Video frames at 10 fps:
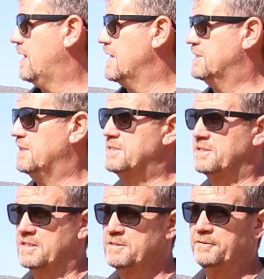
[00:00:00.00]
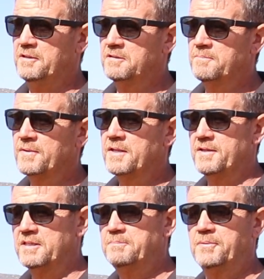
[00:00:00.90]
as it is in this field,
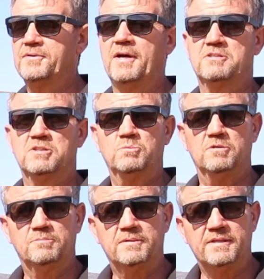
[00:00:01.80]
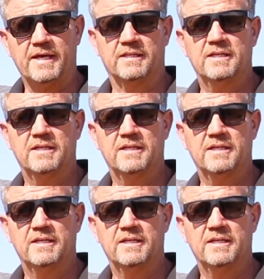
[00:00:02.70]
then the production will be that.